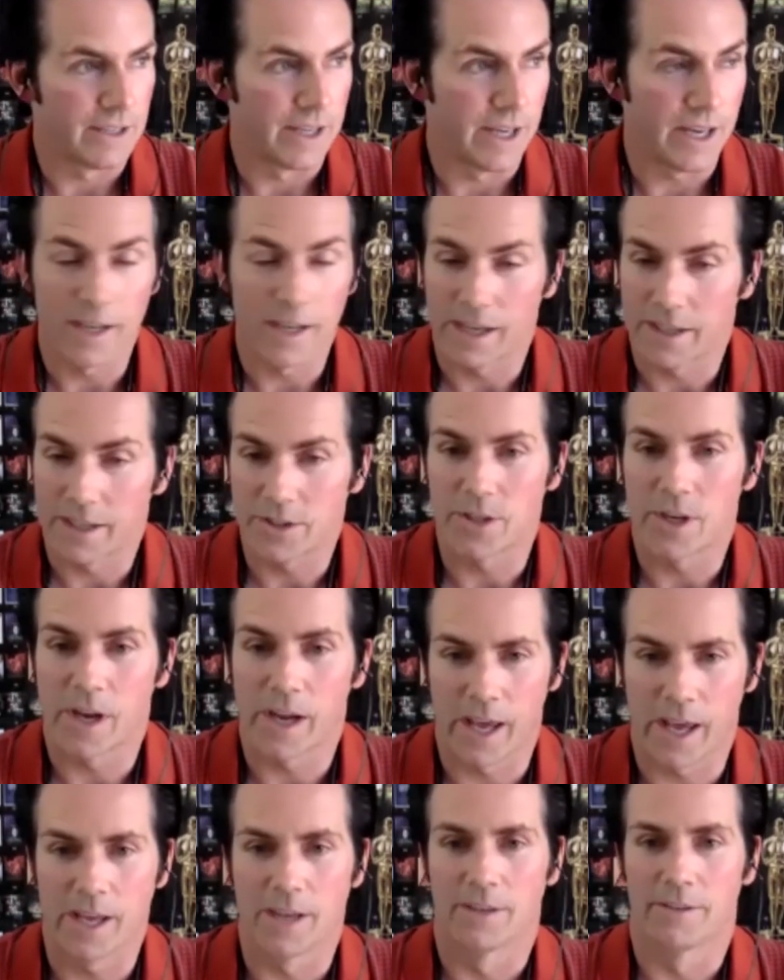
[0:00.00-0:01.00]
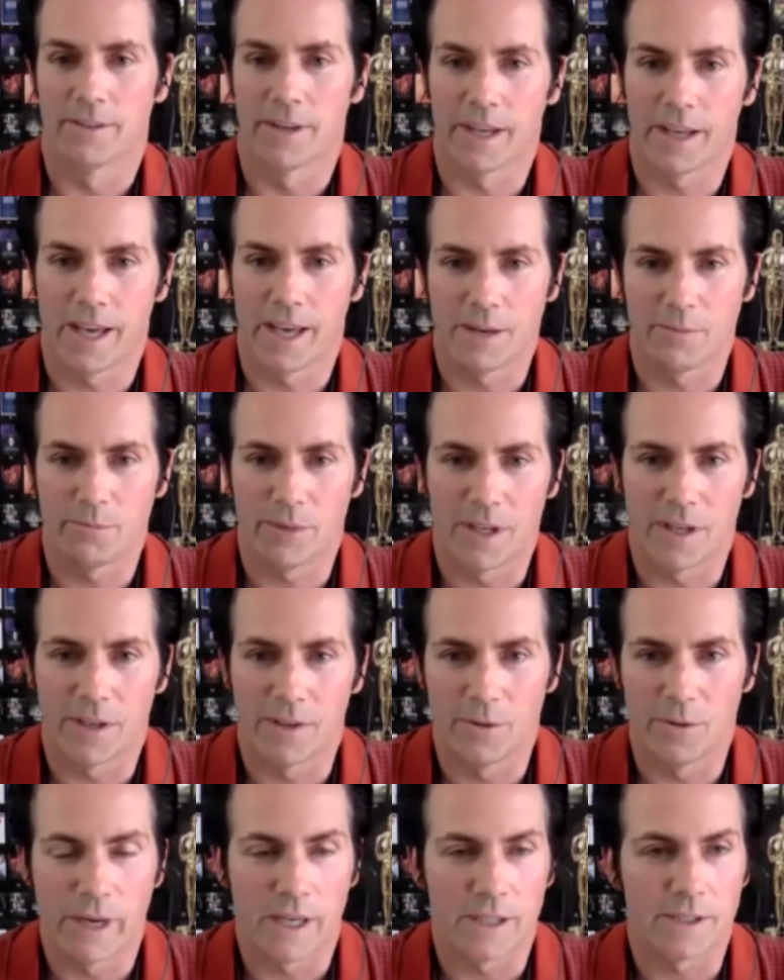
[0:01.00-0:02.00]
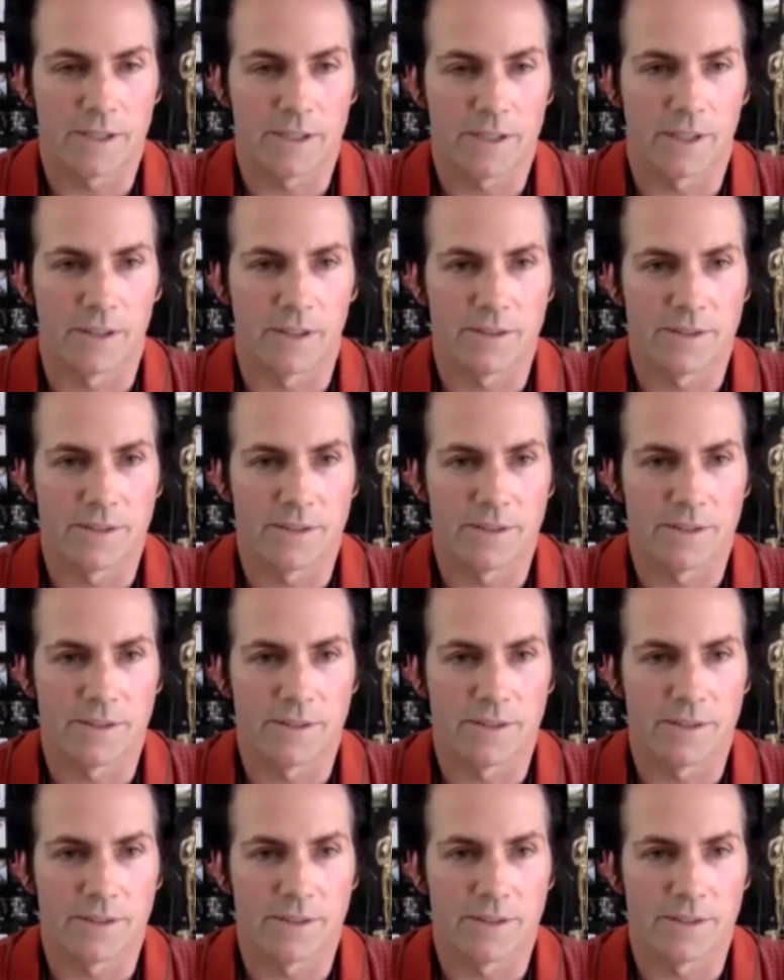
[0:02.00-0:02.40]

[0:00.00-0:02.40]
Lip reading: yeah, actually I can. I can be in New Mexico.